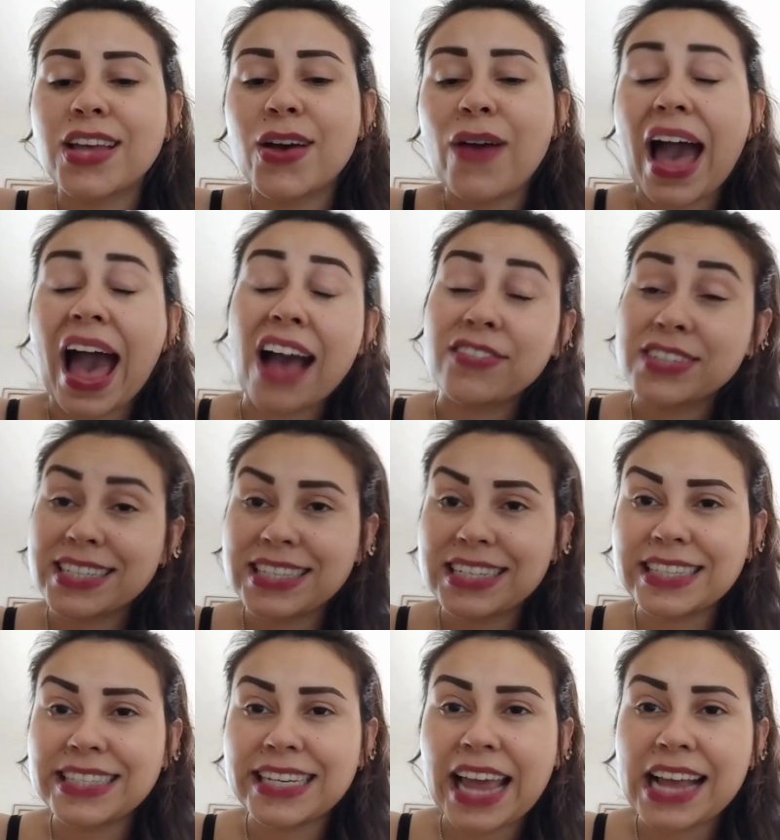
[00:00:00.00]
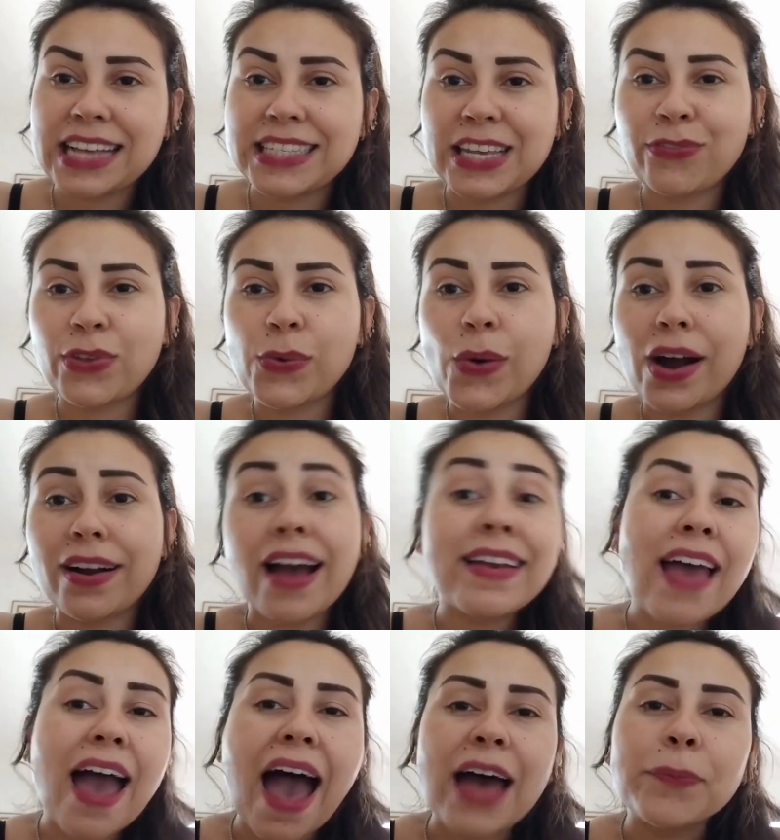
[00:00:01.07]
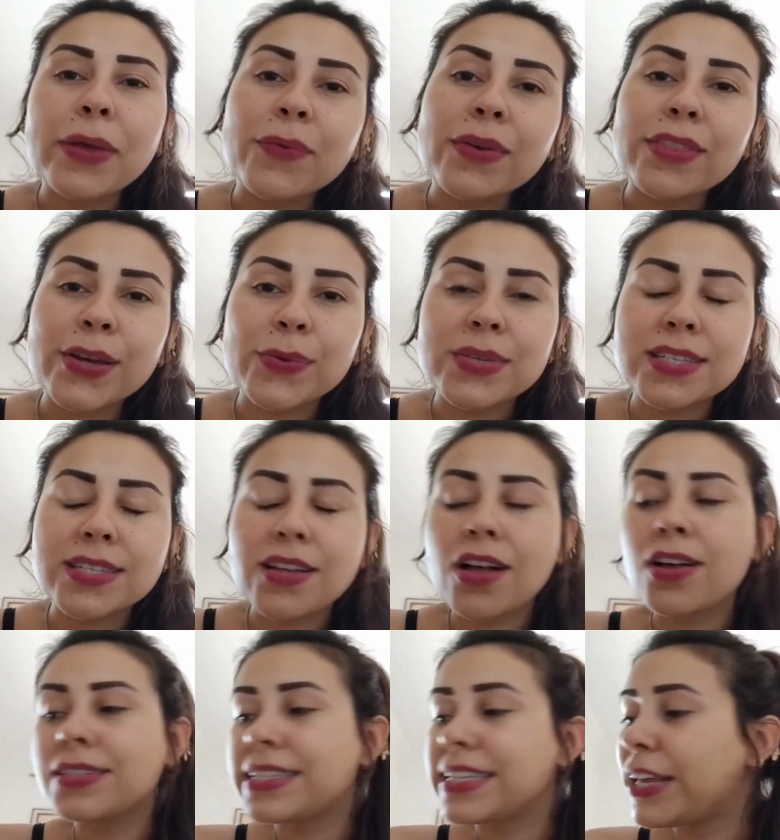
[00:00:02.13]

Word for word: So after 60 days, if you are unhappy with your results,